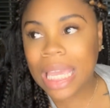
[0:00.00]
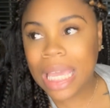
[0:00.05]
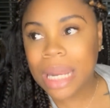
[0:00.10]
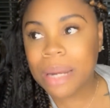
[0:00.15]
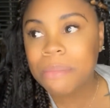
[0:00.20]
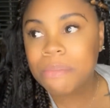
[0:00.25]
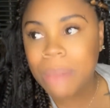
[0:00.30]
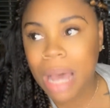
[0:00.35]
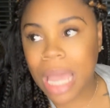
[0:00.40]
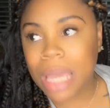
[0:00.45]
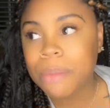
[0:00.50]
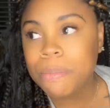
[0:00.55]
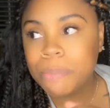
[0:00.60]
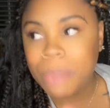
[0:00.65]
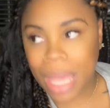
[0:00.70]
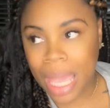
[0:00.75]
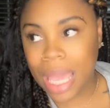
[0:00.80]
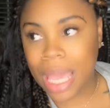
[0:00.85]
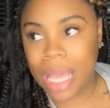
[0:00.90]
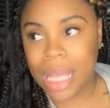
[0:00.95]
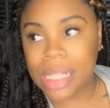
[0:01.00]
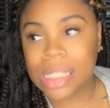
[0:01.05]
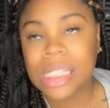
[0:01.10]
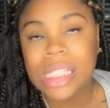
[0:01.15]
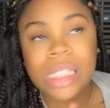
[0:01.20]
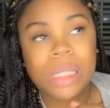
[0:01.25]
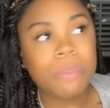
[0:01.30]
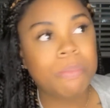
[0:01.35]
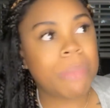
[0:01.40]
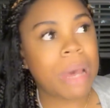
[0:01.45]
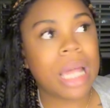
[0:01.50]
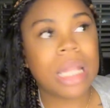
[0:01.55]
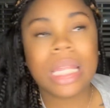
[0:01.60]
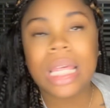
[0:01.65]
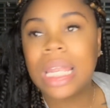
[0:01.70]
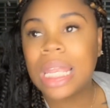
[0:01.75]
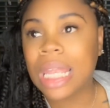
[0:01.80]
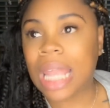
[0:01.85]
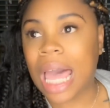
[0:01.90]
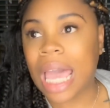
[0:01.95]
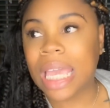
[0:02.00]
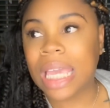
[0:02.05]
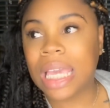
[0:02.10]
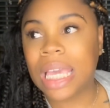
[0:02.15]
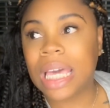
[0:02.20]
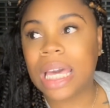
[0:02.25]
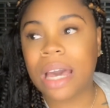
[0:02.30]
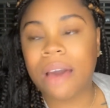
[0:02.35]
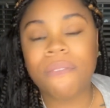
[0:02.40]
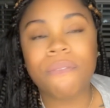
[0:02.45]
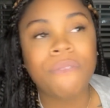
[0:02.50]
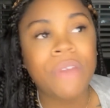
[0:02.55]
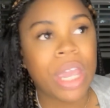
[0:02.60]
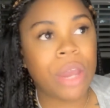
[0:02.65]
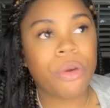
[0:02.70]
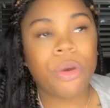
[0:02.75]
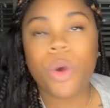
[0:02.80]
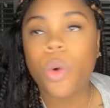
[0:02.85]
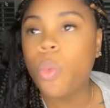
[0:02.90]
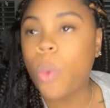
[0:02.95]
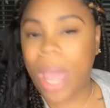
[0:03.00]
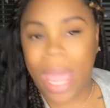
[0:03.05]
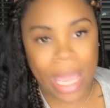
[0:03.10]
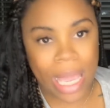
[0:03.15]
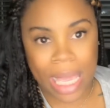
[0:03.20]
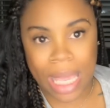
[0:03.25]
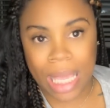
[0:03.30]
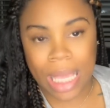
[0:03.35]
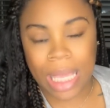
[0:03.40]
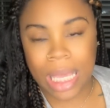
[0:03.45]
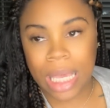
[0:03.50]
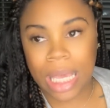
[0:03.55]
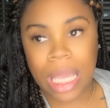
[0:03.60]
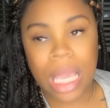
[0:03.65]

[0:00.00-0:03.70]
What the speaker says: in my bed smelling like Vera Wang